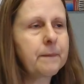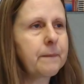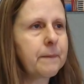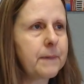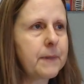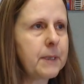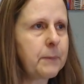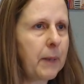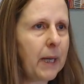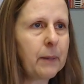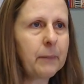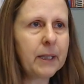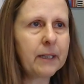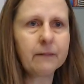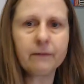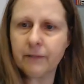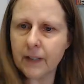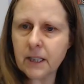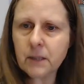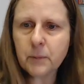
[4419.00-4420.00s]
spamming
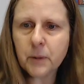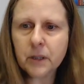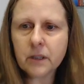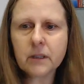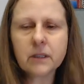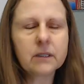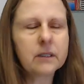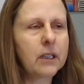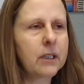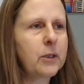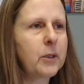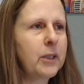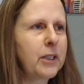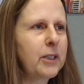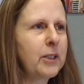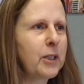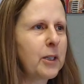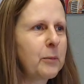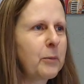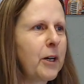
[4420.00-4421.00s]
Facebook, according
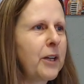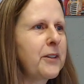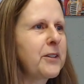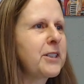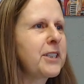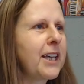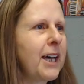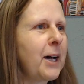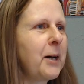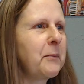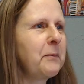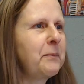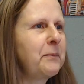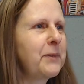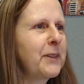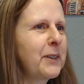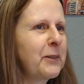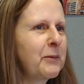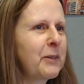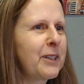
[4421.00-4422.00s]
to her brothers, um,
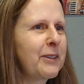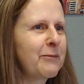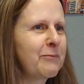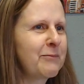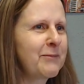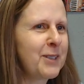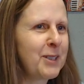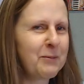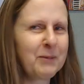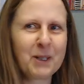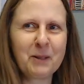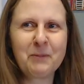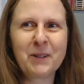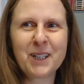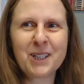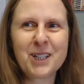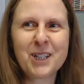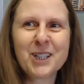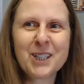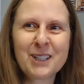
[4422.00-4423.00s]
with too many
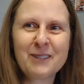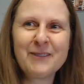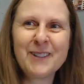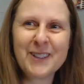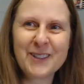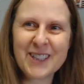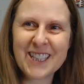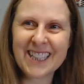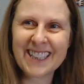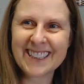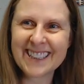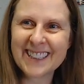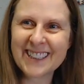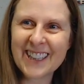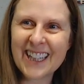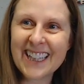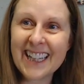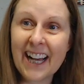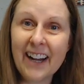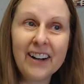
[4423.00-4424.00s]
pictures of New Zealand
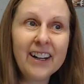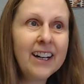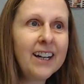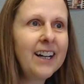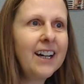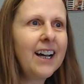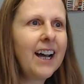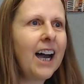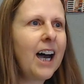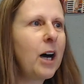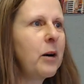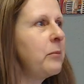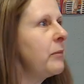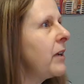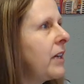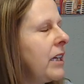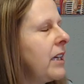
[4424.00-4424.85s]
right now. Um,